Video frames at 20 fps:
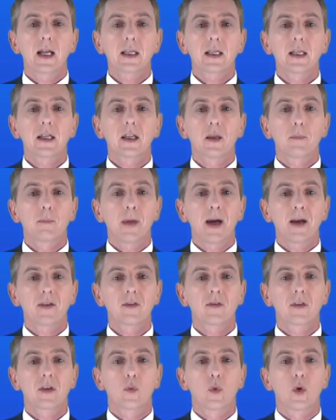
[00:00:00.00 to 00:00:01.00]
Calculate the
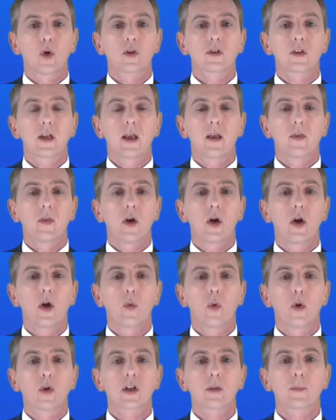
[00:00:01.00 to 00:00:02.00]
mass of the water in the
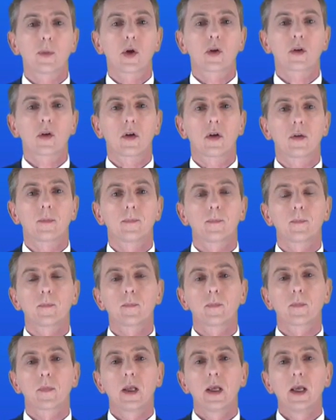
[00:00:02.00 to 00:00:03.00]
hot water bottle.
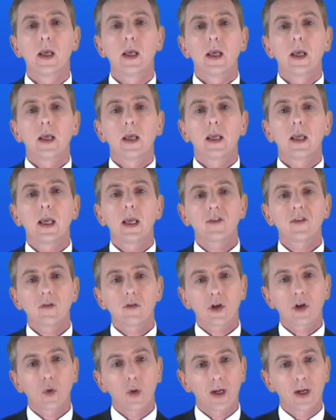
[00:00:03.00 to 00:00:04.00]
Here's
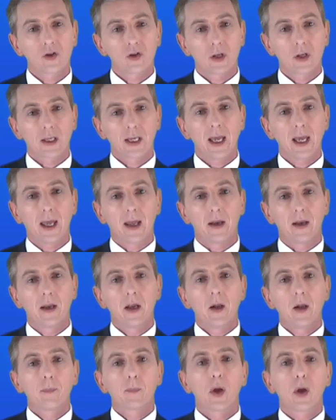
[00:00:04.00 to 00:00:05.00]
our equation
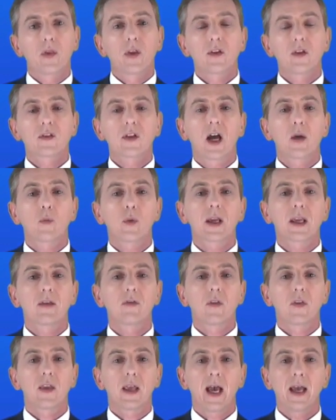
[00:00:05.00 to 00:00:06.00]
again, but this time we're
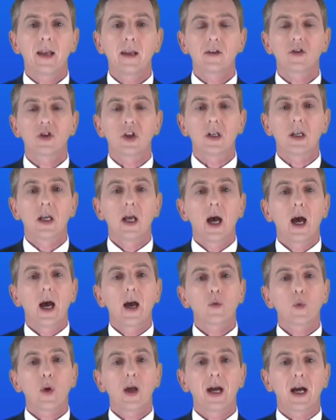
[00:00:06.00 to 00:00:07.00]
given the energy
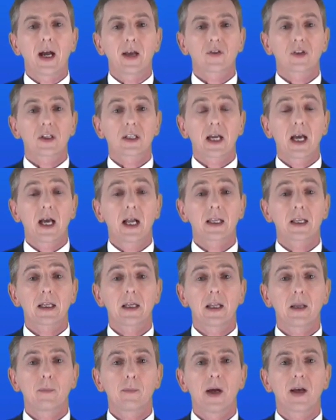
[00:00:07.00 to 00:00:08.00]
and we're asked to
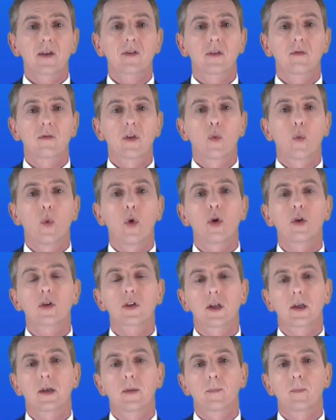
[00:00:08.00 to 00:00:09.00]
calculate the mass of the
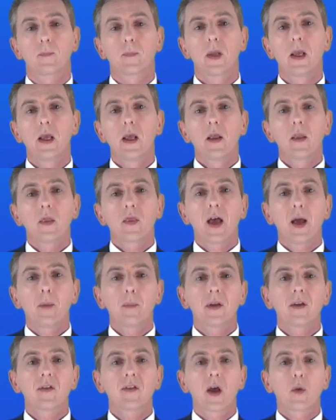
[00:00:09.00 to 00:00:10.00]
water.
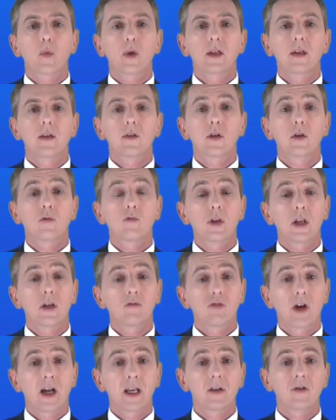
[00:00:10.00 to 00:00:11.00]
That means that we need to
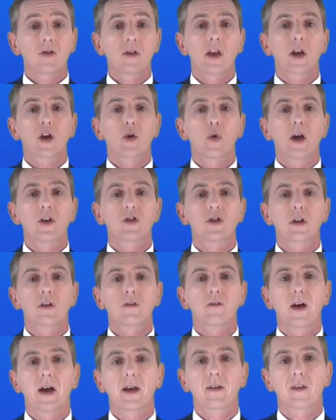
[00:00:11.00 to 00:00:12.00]
rearrange the equation
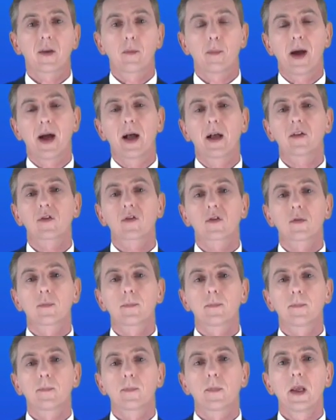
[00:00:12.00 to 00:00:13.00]
to find the mass.
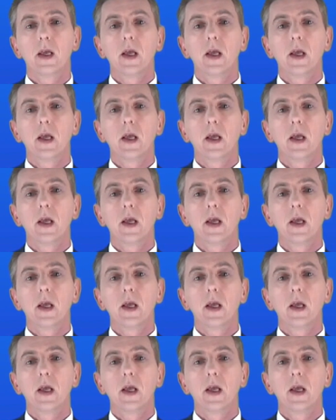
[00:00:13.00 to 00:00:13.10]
